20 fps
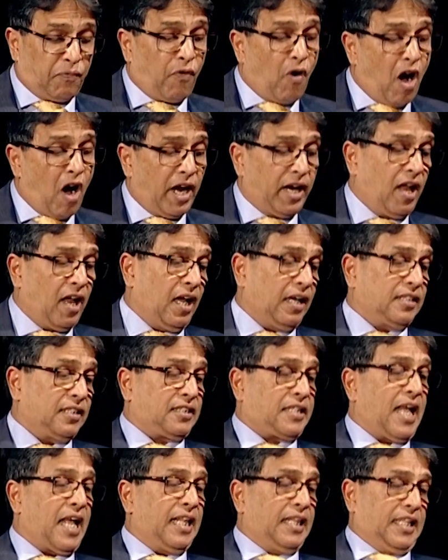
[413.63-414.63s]
fine, I
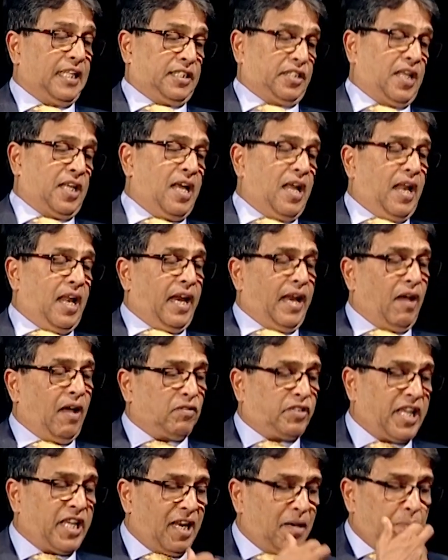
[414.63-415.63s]
understand this. Now,
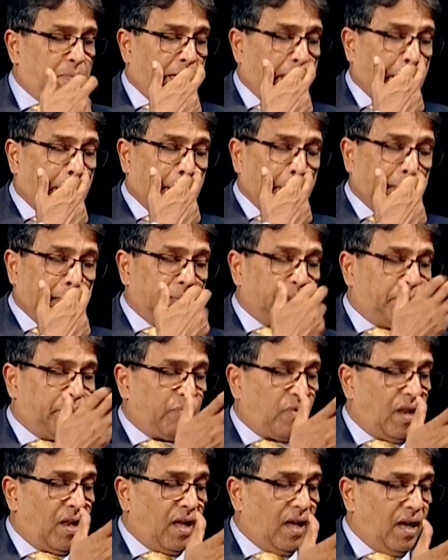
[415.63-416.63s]
tell me,
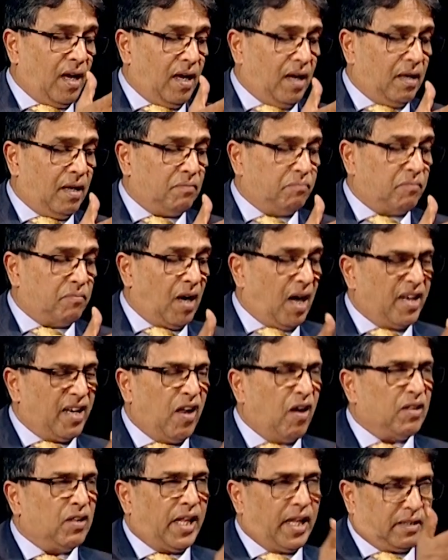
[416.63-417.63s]
uh, I
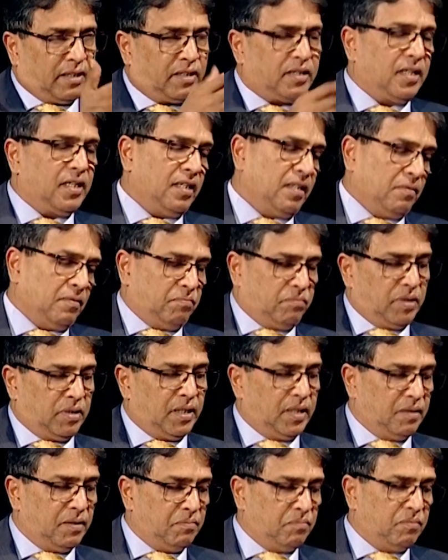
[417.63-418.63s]
know that uh,
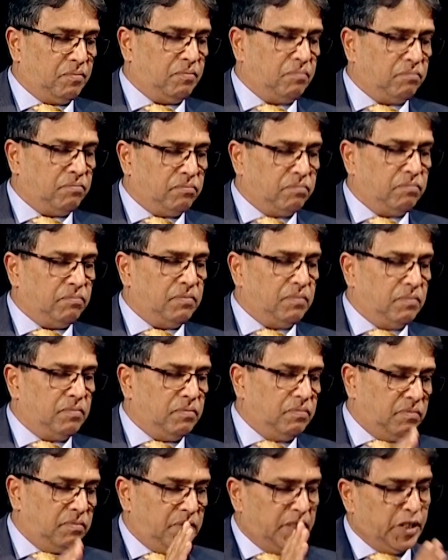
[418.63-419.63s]

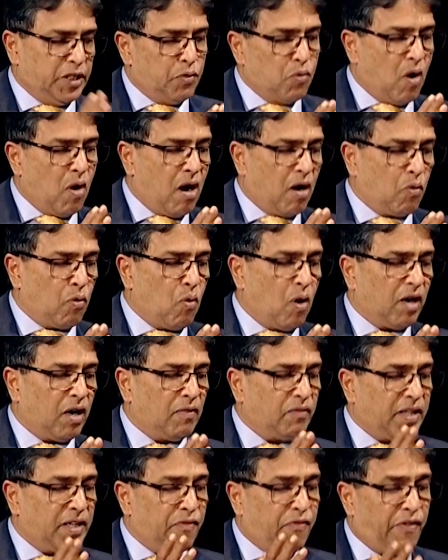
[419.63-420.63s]
you are one
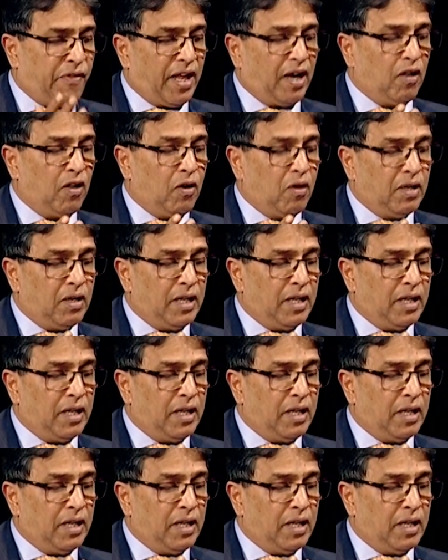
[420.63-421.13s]
of the fellow